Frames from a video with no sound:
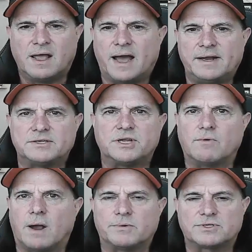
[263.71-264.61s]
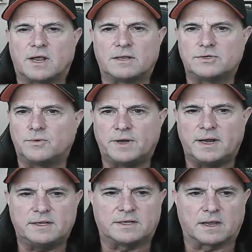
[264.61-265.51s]
I didn't see Robert Saleh doing
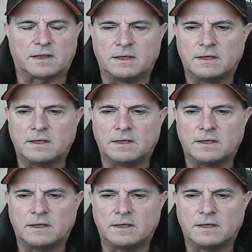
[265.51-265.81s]
anything.